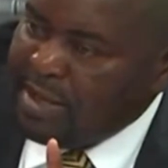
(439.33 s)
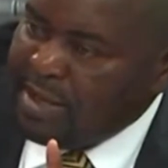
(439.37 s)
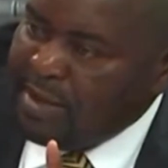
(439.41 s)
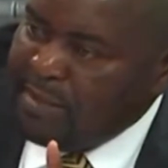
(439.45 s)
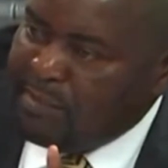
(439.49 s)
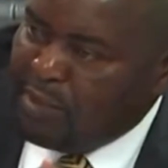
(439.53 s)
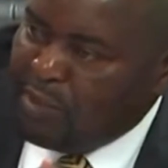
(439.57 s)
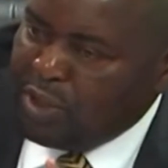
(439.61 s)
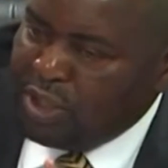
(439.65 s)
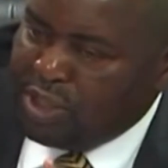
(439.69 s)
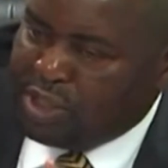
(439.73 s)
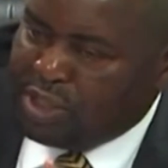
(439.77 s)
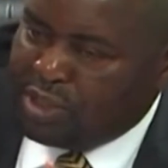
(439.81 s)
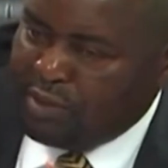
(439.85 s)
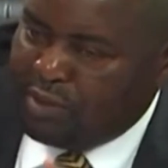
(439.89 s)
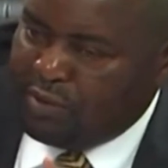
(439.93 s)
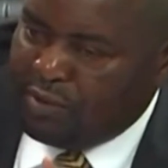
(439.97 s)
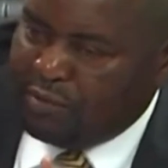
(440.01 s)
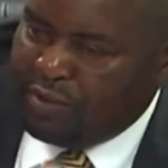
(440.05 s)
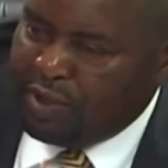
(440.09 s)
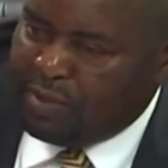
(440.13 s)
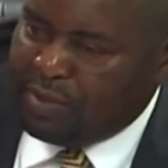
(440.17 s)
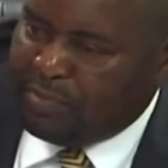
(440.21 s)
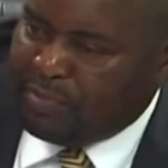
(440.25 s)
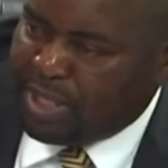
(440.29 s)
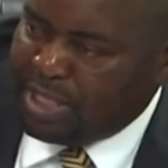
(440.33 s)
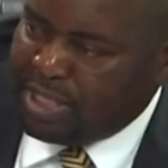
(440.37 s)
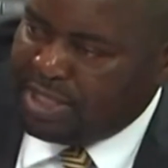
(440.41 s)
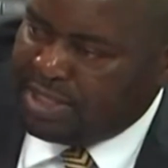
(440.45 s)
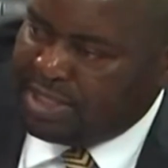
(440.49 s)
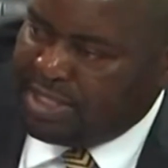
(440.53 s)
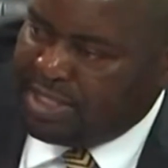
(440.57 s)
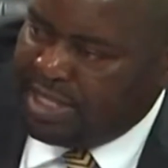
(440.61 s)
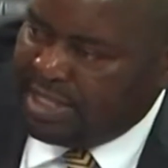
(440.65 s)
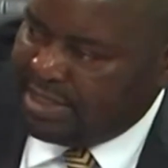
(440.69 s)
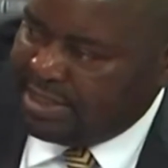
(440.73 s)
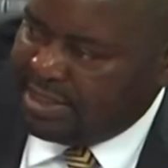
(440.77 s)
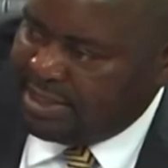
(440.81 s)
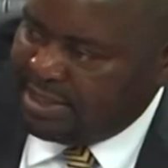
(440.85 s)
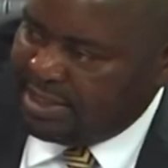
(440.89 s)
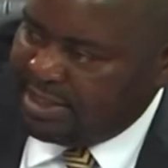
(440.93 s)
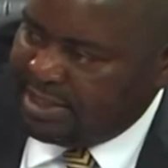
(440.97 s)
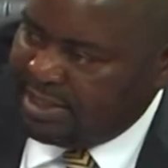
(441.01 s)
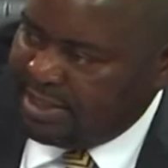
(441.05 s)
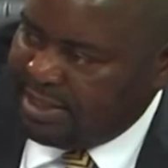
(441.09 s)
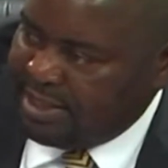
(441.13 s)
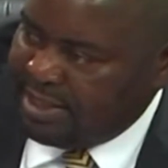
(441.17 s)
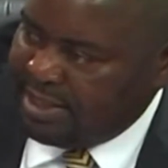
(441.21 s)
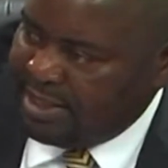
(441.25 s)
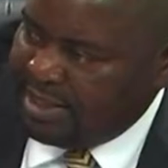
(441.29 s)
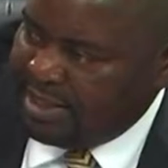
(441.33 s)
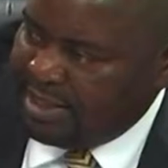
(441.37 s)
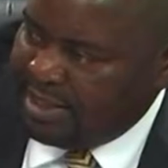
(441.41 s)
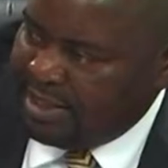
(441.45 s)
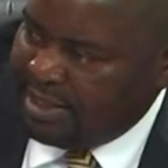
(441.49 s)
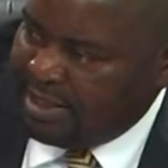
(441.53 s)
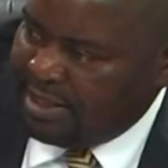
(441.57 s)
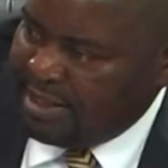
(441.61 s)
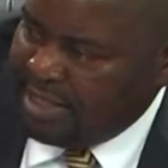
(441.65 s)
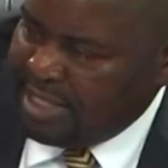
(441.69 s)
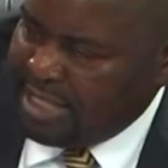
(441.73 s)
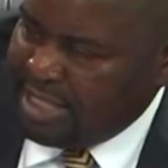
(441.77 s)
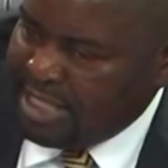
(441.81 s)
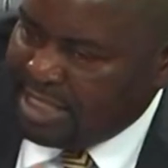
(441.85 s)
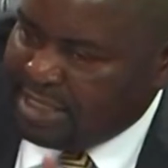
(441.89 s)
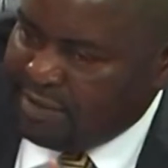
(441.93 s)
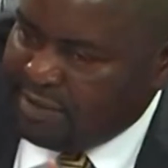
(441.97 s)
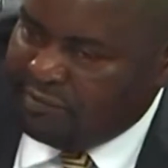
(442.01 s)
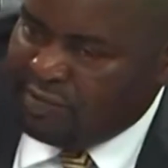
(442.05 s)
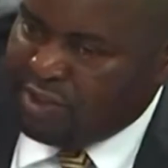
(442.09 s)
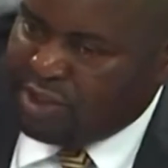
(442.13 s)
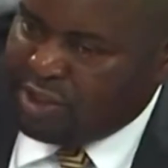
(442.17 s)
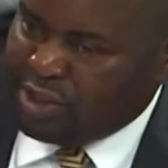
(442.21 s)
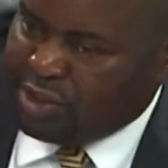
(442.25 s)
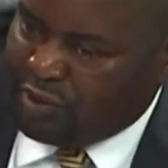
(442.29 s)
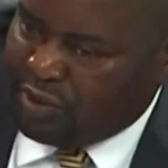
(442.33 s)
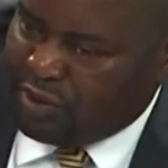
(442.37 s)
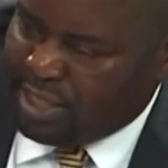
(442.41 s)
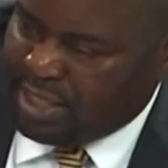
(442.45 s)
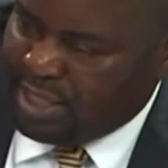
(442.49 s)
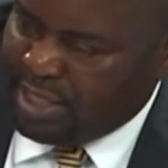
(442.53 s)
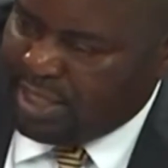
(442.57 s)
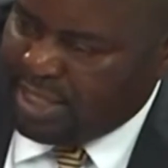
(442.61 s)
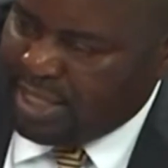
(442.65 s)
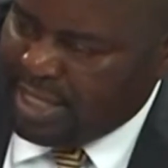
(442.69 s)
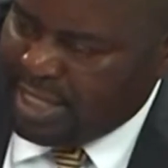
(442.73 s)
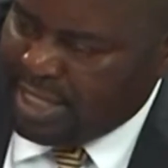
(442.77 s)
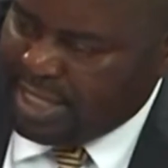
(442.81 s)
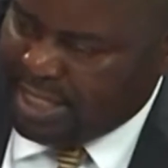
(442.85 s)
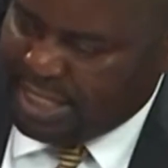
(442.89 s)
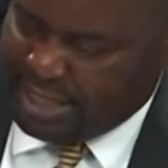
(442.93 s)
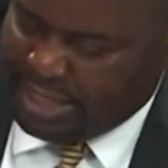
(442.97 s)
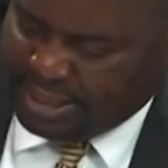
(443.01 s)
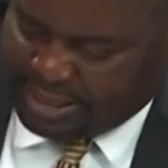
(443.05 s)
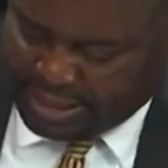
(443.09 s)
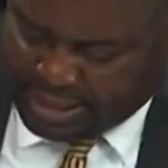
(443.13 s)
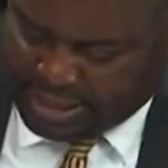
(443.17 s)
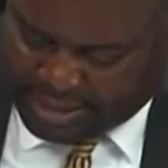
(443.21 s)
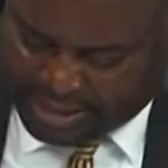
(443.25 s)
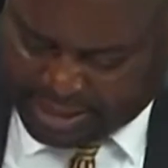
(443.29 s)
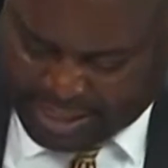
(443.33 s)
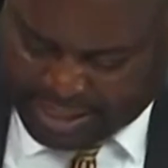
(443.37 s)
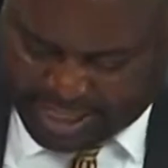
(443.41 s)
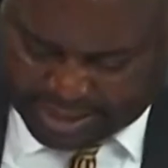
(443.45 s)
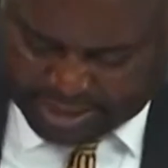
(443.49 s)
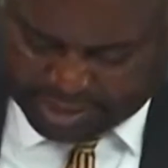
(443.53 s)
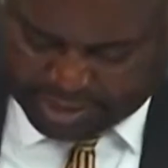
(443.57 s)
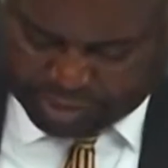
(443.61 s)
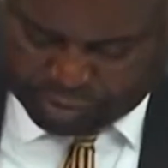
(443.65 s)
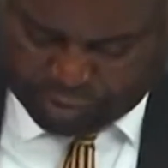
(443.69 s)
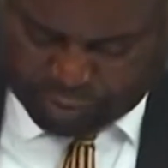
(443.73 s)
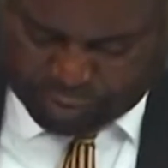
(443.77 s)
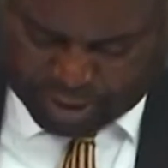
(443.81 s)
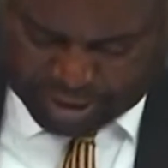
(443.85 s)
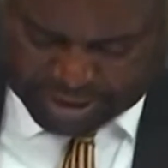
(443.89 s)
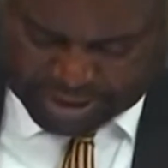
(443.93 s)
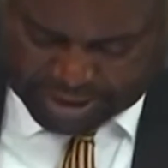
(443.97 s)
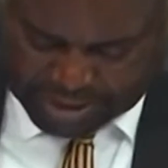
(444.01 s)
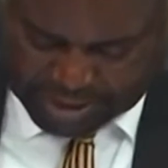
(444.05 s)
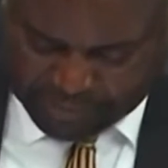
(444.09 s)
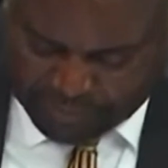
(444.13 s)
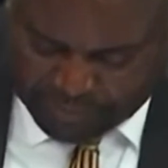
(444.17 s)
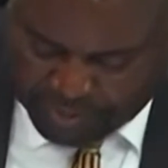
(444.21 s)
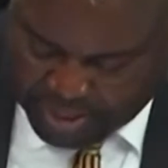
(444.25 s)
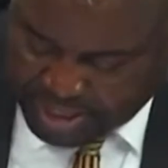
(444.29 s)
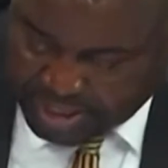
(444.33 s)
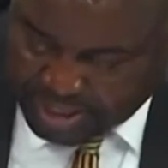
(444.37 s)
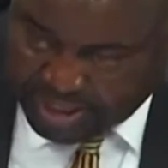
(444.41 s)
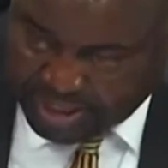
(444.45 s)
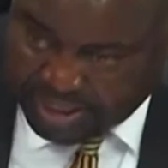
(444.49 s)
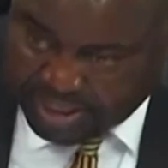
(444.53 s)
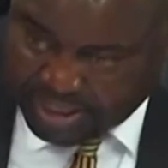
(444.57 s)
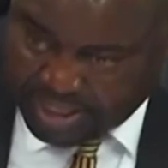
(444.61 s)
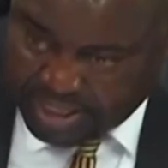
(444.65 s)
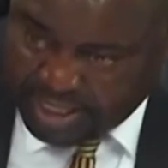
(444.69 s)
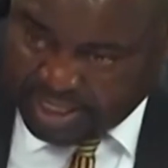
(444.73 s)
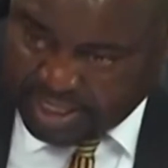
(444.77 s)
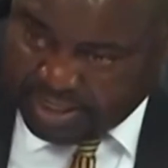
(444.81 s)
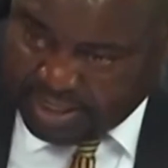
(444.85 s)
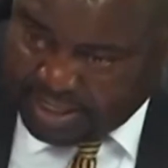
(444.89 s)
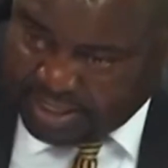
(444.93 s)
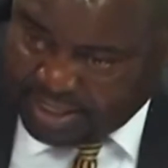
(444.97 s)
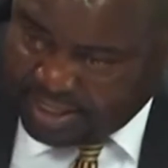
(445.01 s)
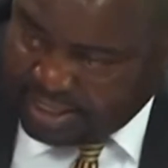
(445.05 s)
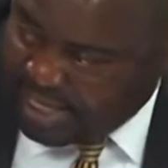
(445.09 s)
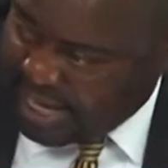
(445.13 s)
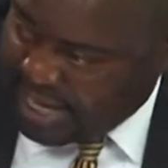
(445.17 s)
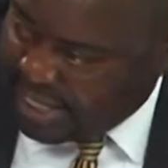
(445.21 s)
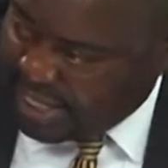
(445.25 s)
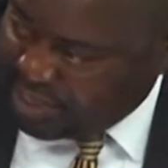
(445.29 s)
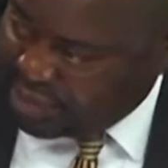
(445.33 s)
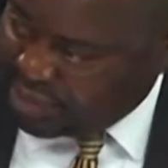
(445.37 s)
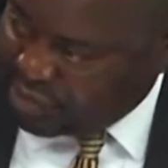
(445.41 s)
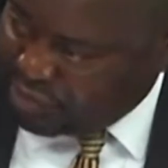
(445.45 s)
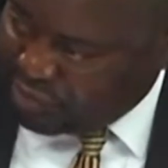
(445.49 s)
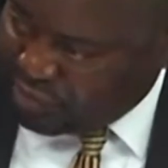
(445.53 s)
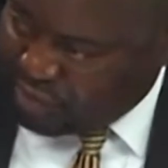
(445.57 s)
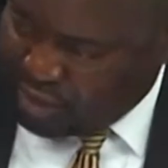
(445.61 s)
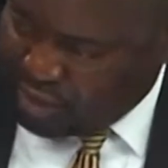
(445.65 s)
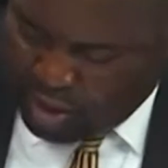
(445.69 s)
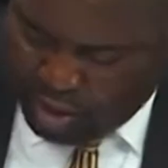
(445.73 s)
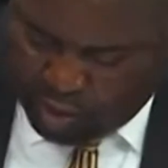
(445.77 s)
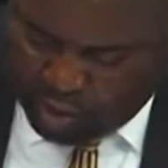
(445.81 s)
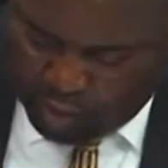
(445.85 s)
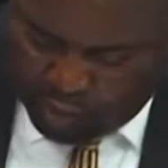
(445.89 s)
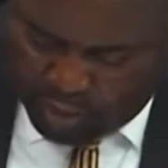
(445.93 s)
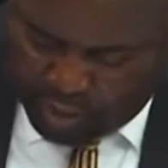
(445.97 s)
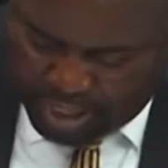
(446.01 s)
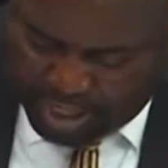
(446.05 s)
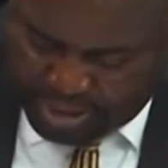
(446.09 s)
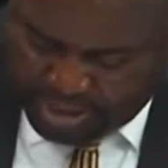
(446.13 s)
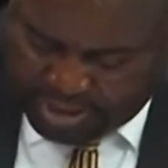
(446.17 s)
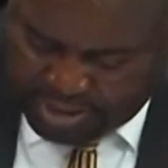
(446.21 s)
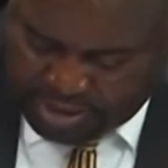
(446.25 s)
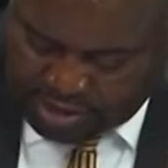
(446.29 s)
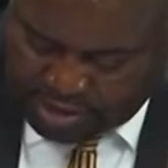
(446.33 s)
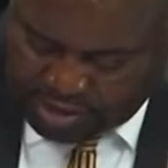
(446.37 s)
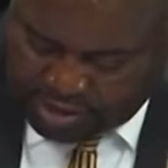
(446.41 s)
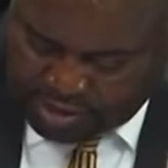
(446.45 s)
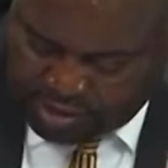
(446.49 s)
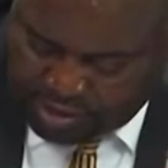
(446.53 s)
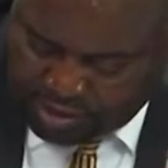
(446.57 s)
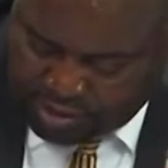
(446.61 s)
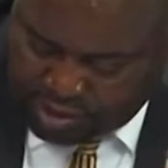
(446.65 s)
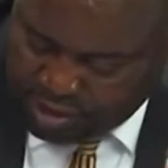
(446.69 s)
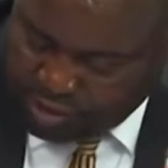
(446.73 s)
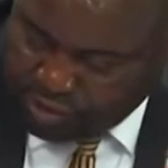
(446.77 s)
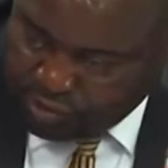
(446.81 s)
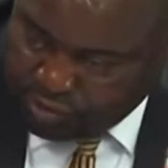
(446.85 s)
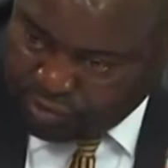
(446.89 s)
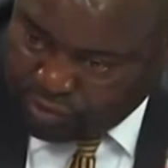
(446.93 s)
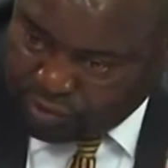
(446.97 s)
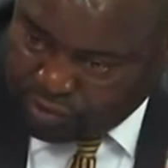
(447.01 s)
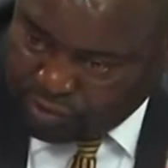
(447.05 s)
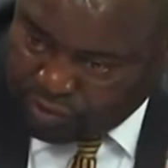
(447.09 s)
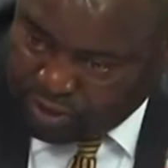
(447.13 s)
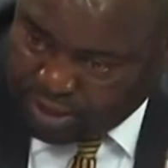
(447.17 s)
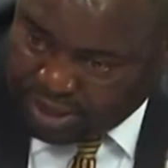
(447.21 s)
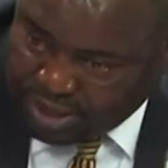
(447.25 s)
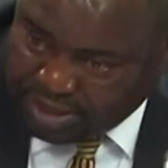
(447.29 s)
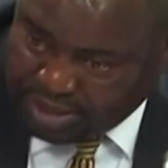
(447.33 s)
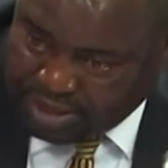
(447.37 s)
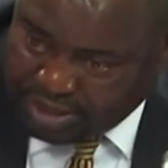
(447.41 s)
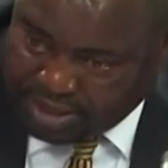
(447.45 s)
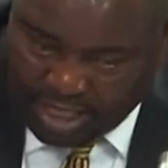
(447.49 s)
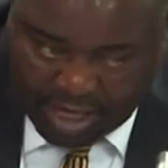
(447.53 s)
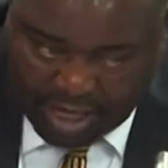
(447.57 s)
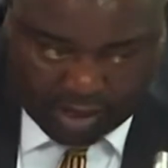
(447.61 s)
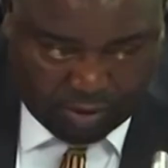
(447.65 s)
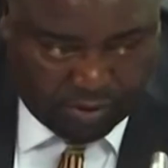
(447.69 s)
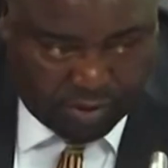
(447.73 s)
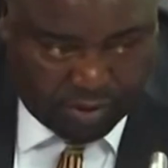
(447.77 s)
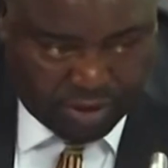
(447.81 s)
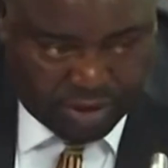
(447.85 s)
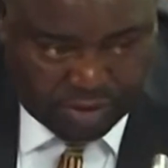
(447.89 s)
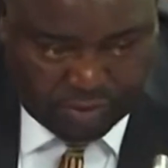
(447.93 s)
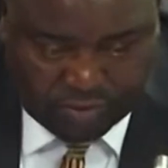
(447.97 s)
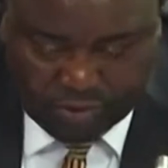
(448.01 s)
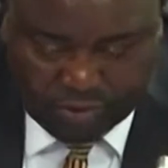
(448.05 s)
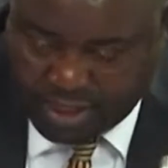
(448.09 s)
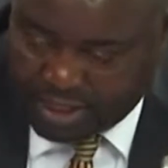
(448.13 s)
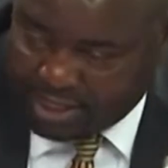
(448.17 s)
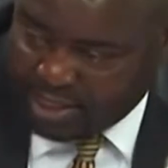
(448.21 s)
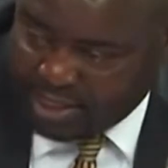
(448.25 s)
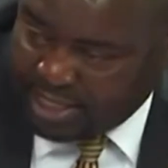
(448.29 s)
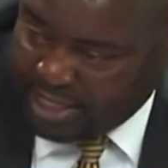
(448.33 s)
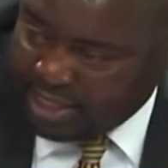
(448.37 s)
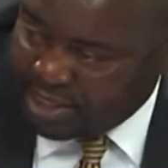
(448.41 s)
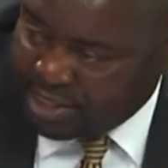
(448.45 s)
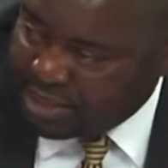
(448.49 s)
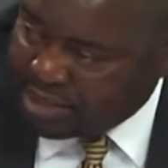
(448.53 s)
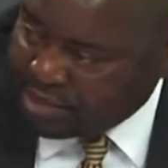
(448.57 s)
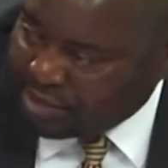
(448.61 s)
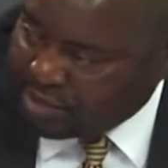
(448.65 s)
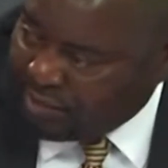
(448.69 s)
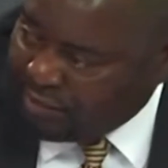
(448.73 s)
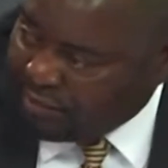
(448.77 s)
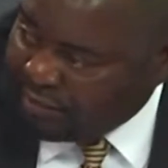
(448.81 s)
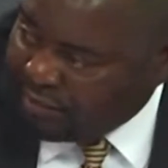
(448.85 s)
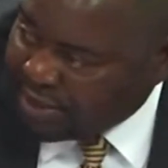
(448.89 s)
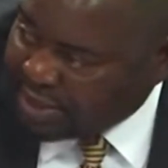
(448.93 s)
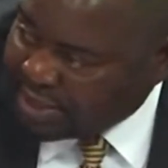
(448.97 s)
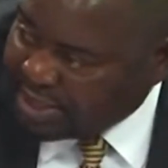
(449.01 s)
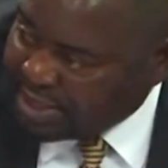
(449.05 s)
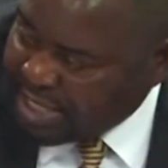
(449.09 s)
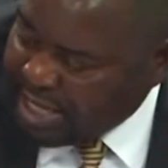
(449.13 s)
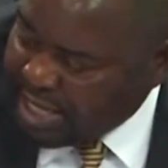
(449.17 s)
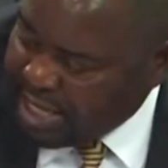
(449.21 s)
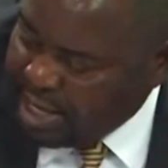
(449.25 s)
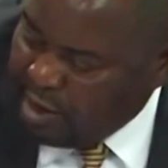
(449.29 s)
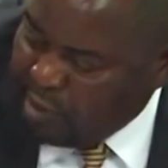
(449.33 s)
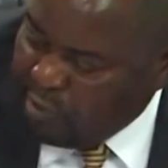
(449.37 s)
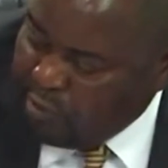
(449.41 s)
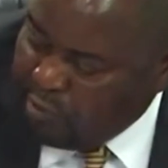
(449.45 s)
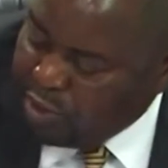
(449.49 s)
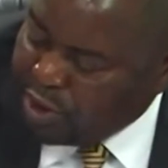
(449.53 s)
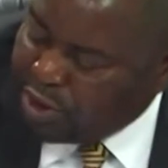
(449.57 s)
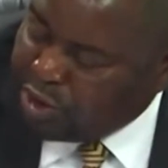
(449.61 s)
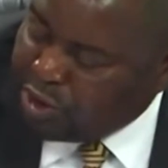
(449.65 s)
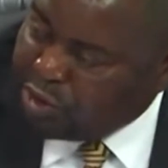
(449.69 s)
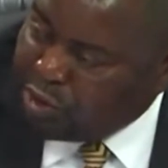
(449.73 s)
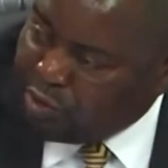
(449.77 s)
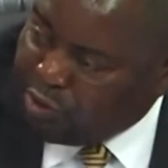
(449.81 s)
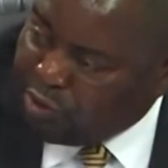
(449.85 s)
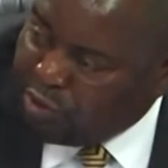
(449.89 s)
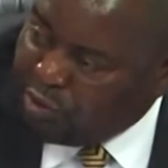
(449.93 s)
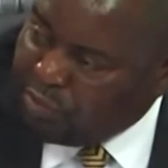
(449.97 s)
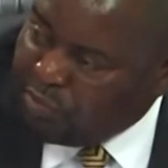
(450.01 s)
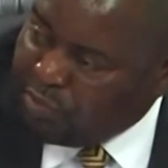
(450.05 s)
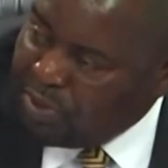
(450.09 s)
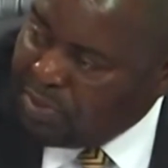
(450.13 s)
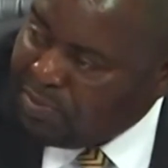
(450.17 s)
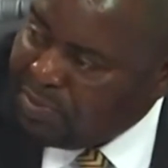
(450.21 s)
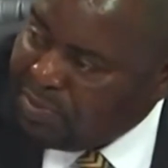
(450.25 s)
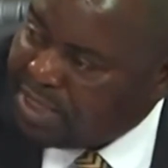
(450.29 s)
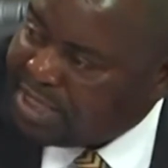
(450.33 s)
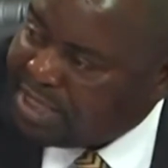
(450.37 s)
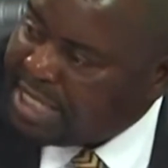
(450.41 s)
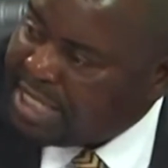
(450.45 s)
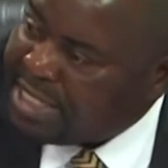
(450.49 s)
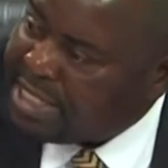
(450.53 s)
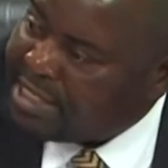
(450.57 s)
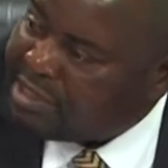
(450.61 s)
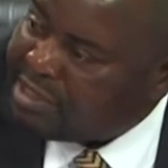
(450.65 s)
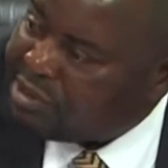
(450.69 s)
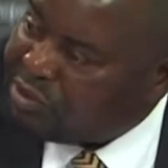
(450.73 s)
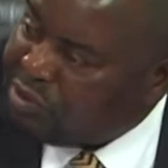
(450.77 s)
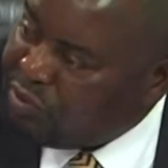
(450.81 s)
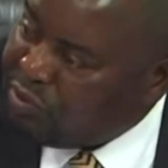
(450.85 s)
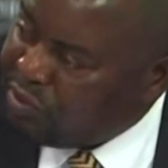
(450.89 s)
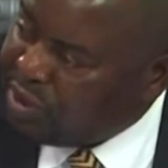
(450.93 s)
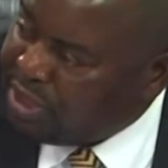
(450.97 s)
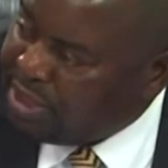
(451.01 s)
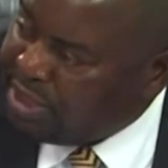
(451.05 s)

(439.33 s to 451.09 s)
policy of the president, his vision, then translate to what is happening, then guide you. Why did you do this according to the AG's office? We shouldn't be misunderstood.